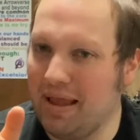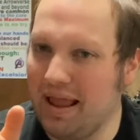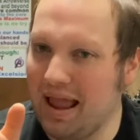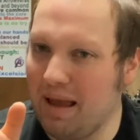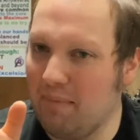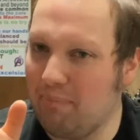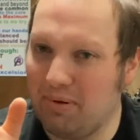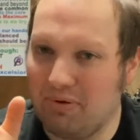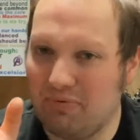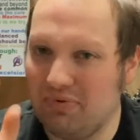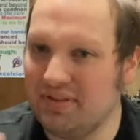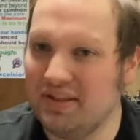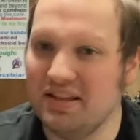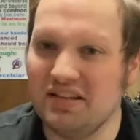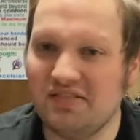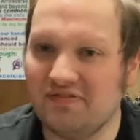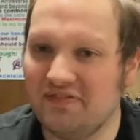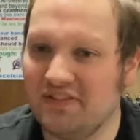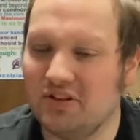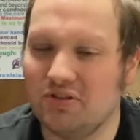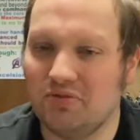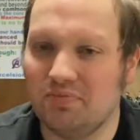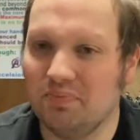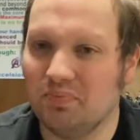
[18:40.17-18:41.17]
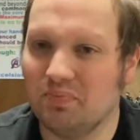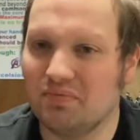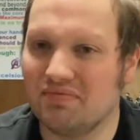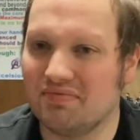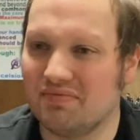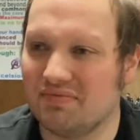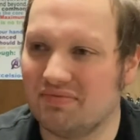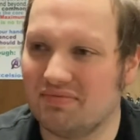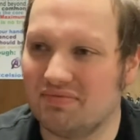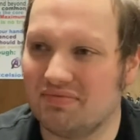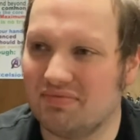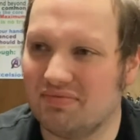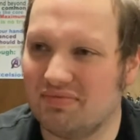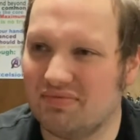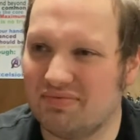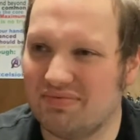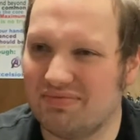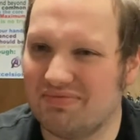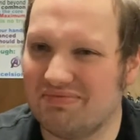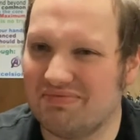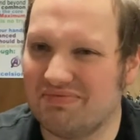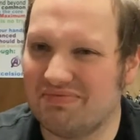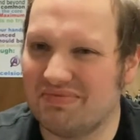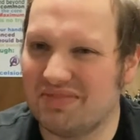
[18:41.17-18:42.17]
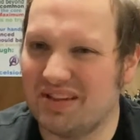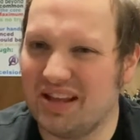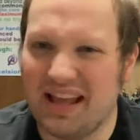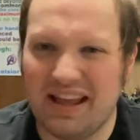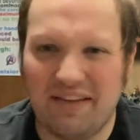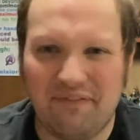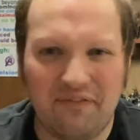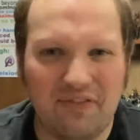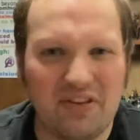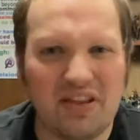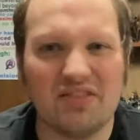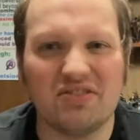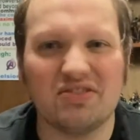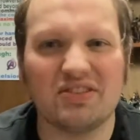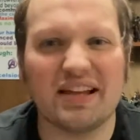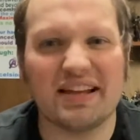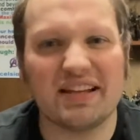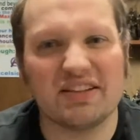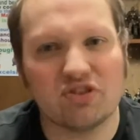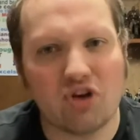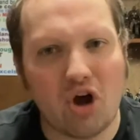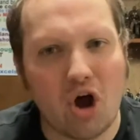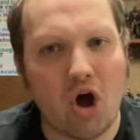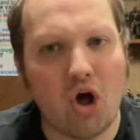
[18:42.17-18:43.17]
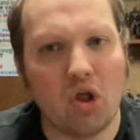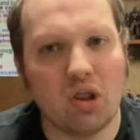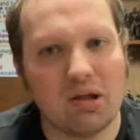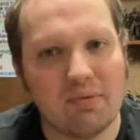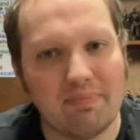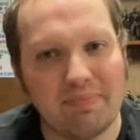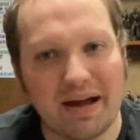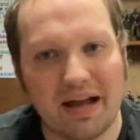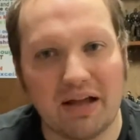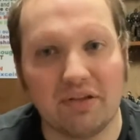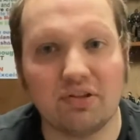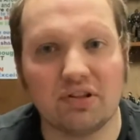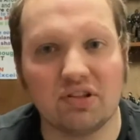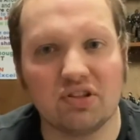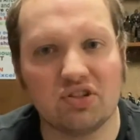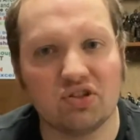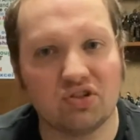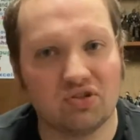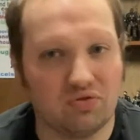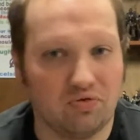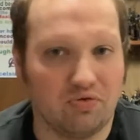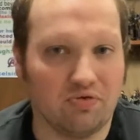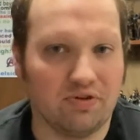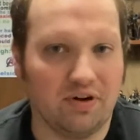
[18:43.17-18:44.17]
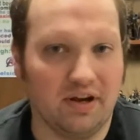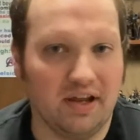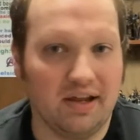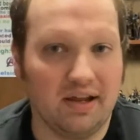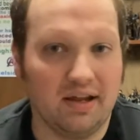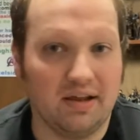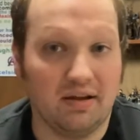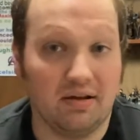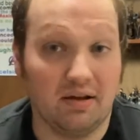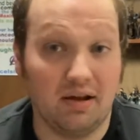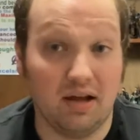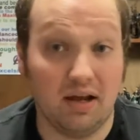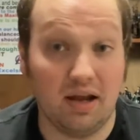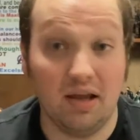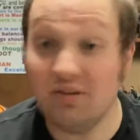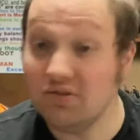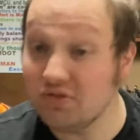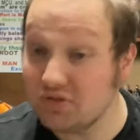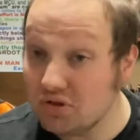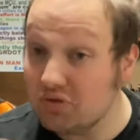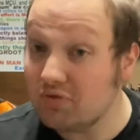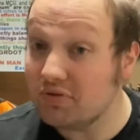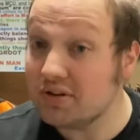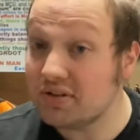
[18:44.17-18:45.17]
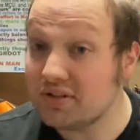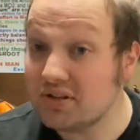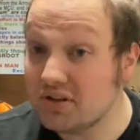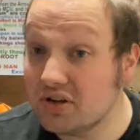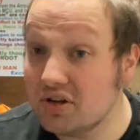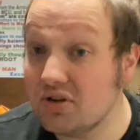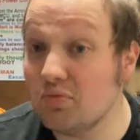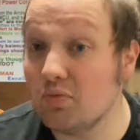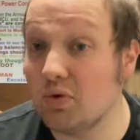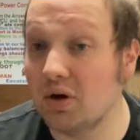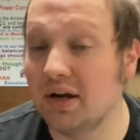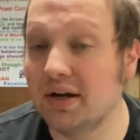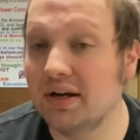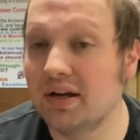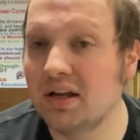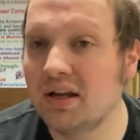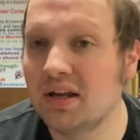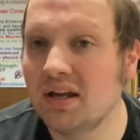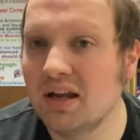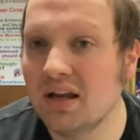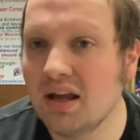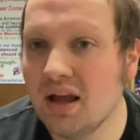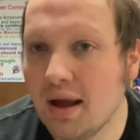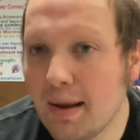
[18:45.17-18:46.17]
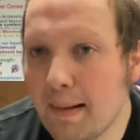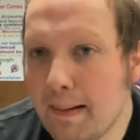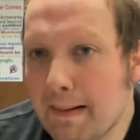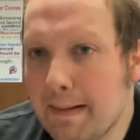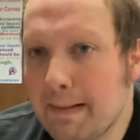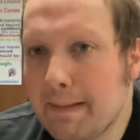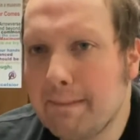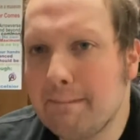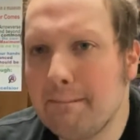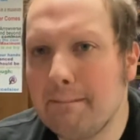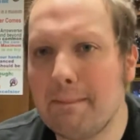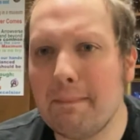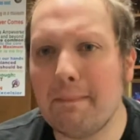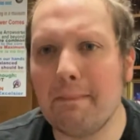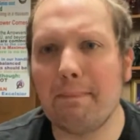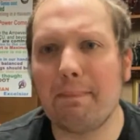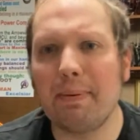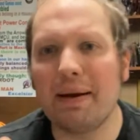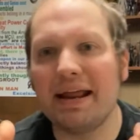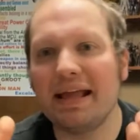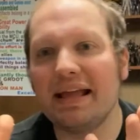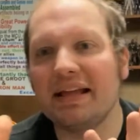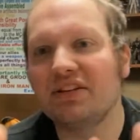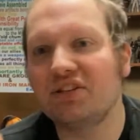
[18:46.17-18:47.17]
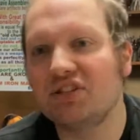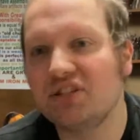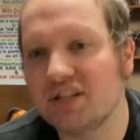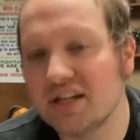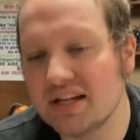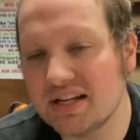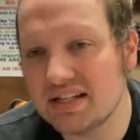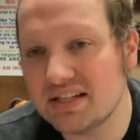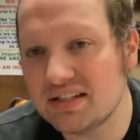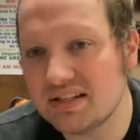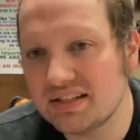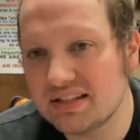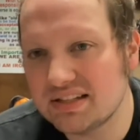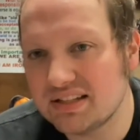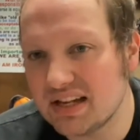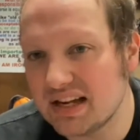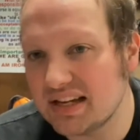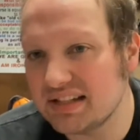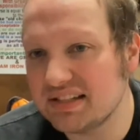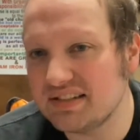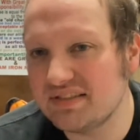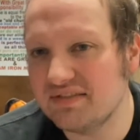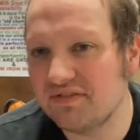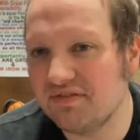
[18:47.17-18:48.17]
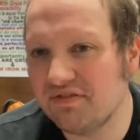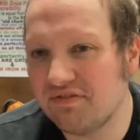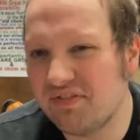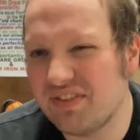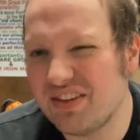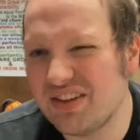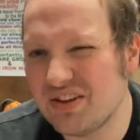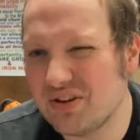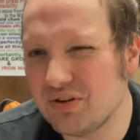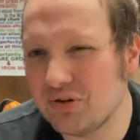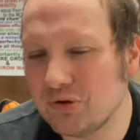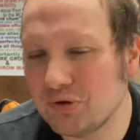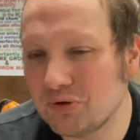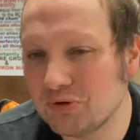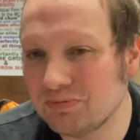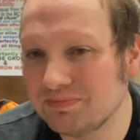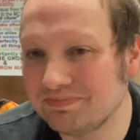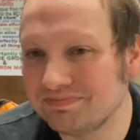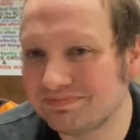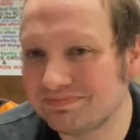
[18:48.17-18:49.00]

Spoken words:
But with this film, it feels like it's all about the story. And the story is a good one. But it just doesn't feel,